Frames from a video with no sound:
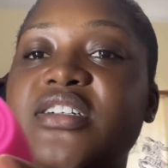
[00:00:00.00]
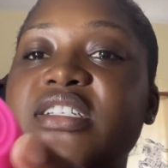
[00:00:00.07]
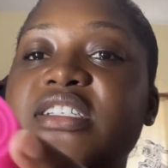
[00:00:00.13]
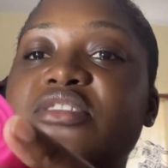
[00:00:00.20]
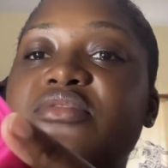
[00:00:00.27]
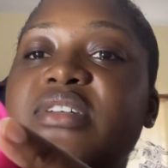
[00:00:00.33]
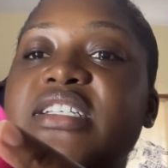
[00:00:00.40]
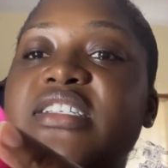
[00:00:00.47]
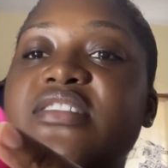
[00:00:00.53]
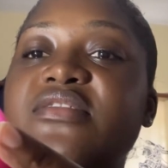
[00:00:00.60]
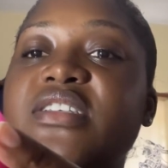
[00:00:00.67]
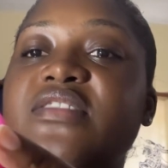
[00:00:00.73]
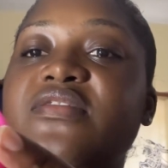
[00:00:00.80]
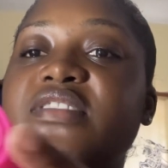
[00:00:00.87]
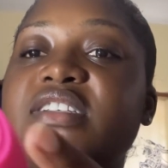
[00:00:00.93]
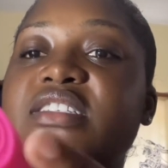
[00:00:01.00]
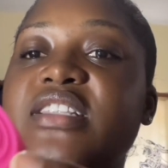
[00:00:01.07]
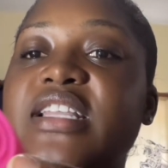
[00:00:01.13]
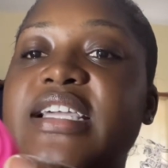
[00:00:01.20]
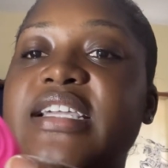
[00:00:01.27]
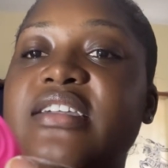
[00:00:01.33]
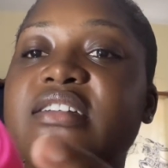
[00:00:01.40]
This one is, it feels
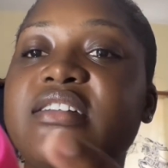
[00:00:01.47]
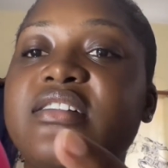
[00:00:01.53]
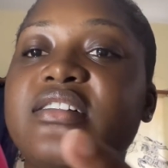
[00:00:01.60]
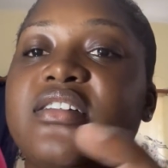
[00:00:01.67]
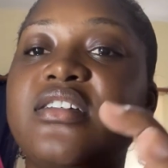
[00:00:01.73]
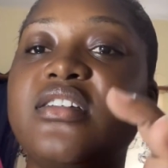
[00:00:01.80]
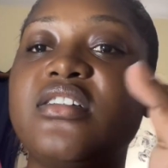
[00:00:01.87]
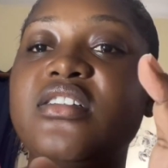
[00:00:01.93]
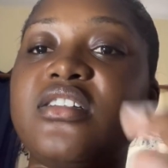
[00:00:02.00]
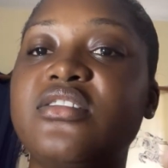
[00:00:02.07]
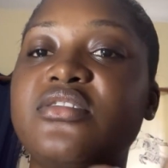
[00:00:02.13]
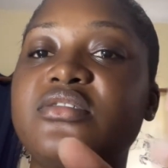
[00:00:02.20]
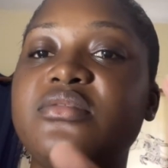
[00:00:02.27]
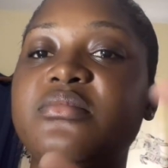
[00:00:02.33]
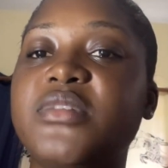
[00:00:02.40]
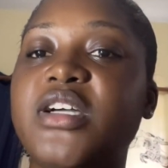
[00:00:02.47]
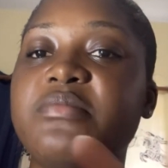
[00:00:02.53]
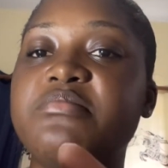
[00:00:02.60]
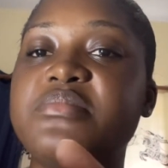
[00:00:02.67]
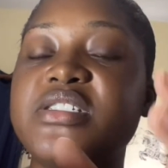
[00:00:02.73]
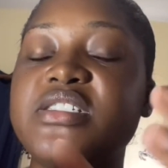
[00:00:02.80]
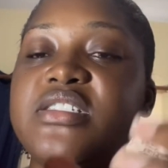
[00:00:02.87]
like, you know, a
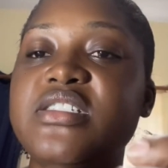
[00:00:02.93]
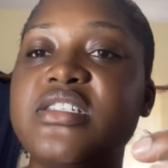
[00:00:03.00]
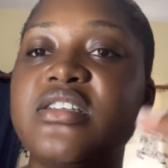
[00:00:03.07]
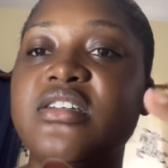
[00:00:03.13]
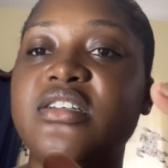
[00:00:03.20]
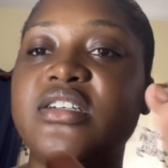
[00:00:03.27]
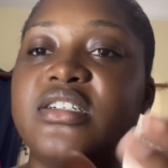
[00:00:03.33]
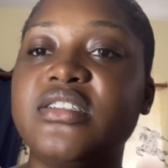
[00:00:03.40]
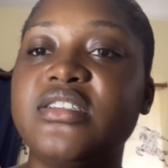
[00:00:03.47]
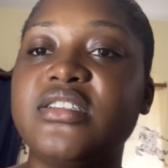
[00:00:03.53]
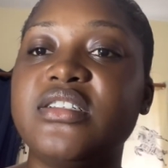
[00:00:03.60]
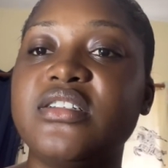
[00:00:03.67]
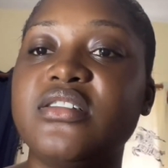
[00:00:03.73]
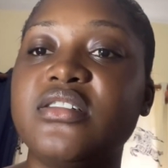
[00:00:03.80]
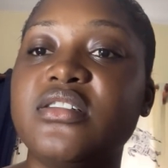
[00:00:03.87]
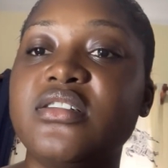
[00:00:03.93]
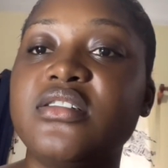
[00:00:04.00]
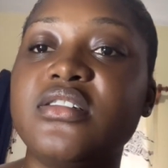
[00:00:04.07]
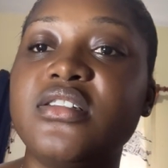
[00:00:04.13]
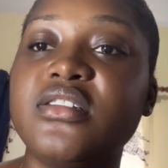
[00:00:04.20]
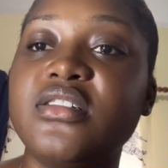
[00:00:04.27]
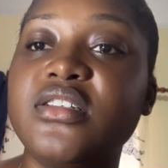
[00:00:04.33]
beating art.
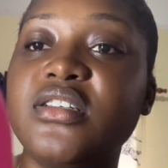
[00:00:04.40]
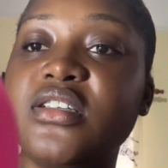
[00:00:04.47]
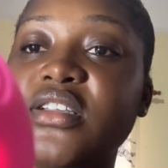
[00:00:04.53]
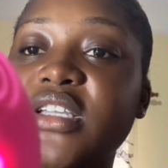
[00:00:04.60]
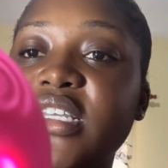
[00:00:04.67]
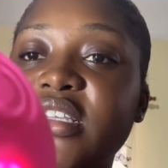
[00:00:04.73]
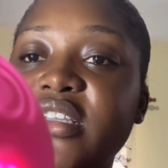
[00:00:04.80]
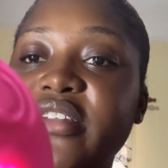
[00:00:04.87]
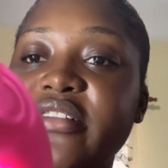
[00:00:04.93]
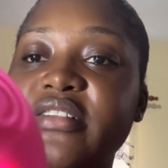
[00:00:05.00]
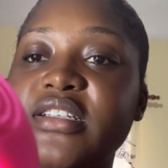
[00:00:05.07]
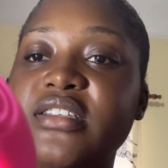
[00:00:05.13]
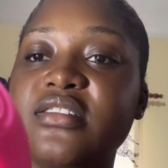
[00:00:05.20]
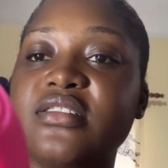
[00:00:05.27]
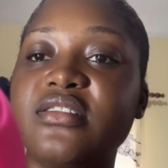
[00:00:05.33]
If you can hear it.